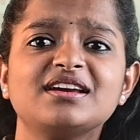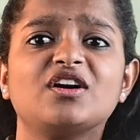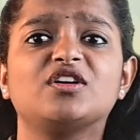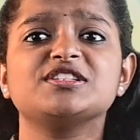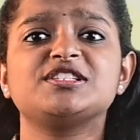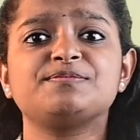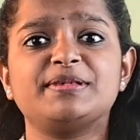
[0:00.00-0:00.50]

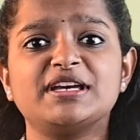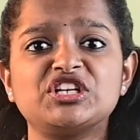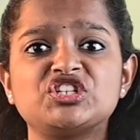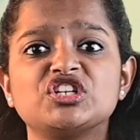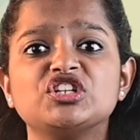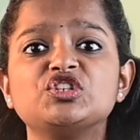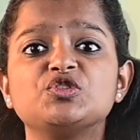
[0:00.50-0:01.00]
cause
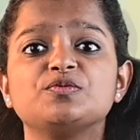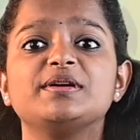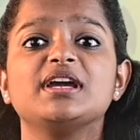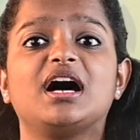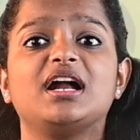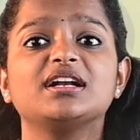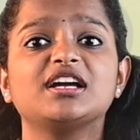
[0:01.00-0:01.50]
patient to be
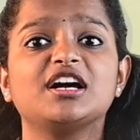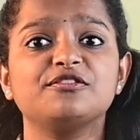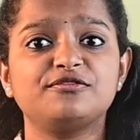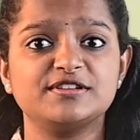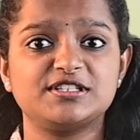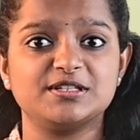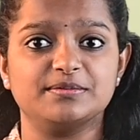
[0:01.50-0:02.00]

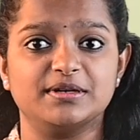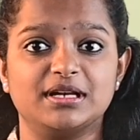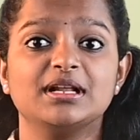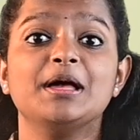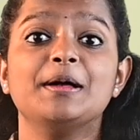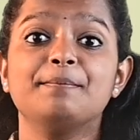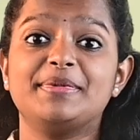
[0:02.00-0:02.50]
uncomfortable
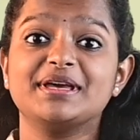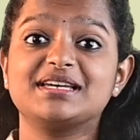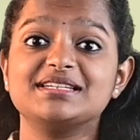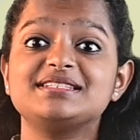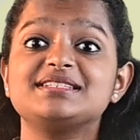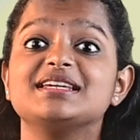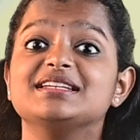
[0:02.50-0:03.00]

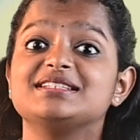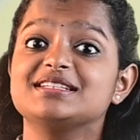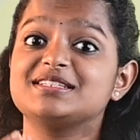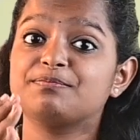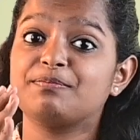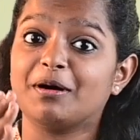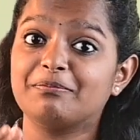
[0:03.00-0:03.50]
because it is
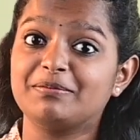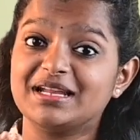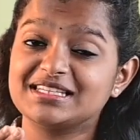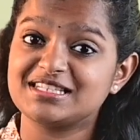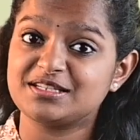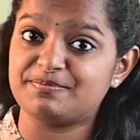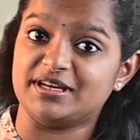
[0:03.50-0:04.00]
a public
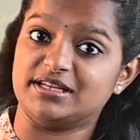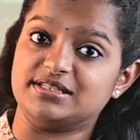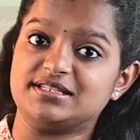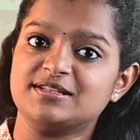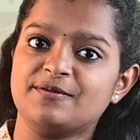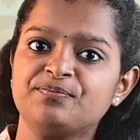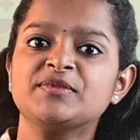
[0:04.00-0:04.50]

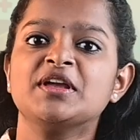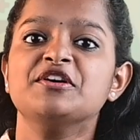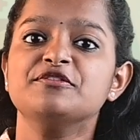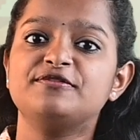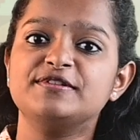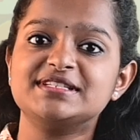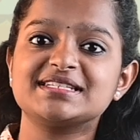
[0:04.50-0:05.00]
space.
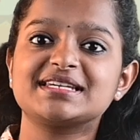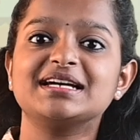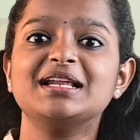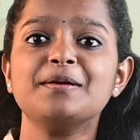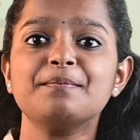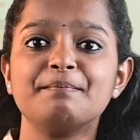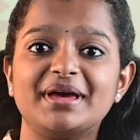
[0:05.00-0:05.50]

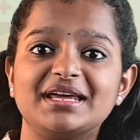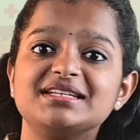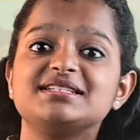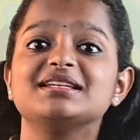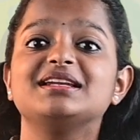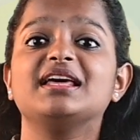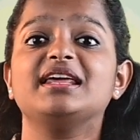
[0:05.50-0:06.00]
Physical,
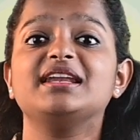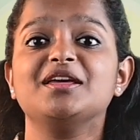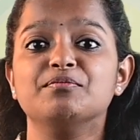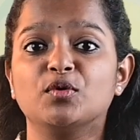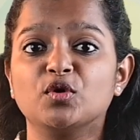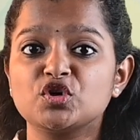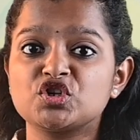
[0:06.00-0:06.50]
mental and
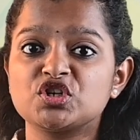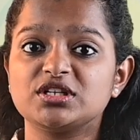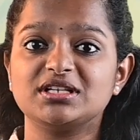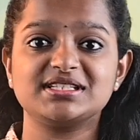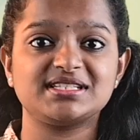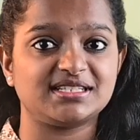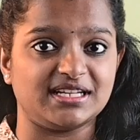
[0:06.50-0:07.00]

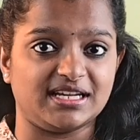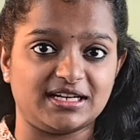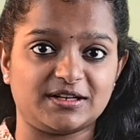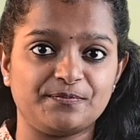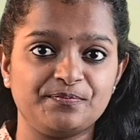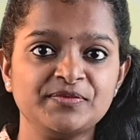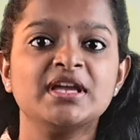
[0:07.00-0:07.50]
emotional state
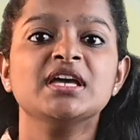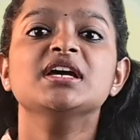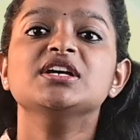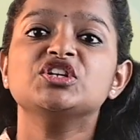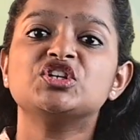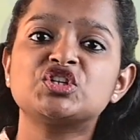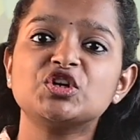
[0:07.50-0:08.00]

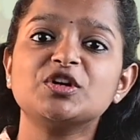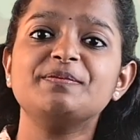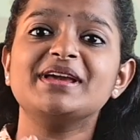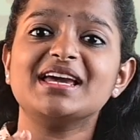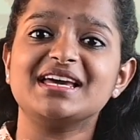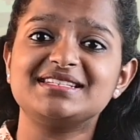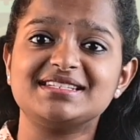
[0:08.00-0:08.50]
should
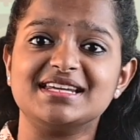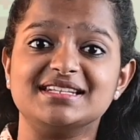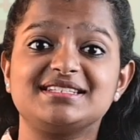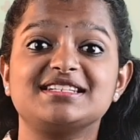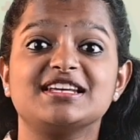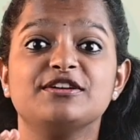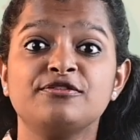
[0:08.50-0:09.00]
be
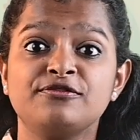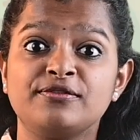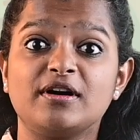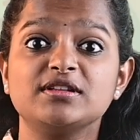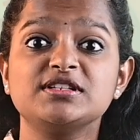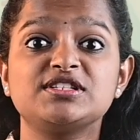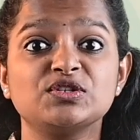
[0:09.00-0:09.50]
assessed. If
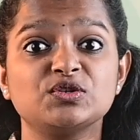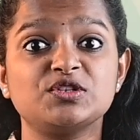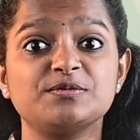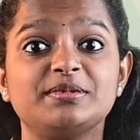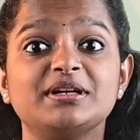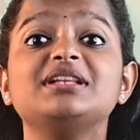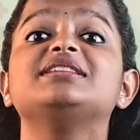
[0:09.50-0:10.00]
found
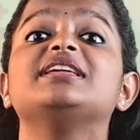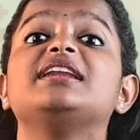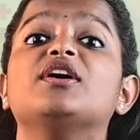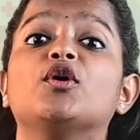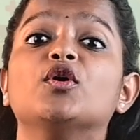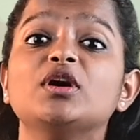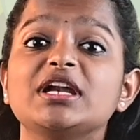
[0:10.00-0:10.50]
suitable,
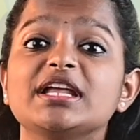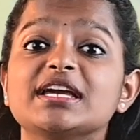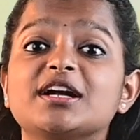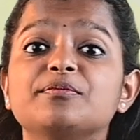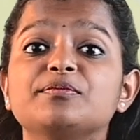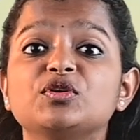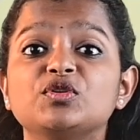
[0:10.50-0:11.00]
then only
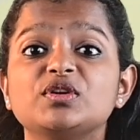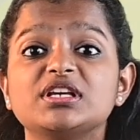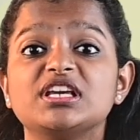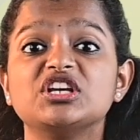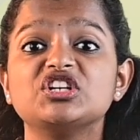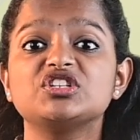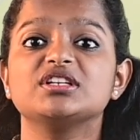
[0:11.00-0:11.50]

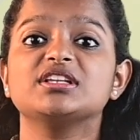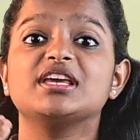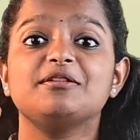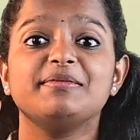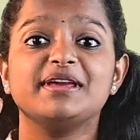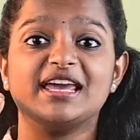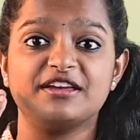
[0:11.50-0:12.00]
communication
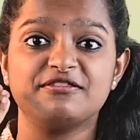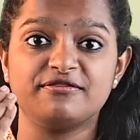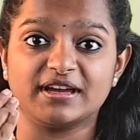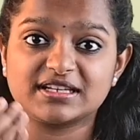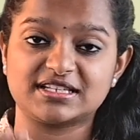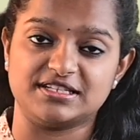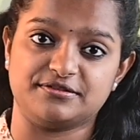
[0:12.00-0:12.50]
can be
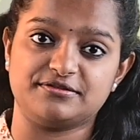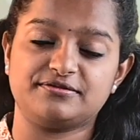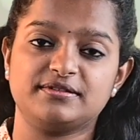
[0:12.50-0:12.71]
effective.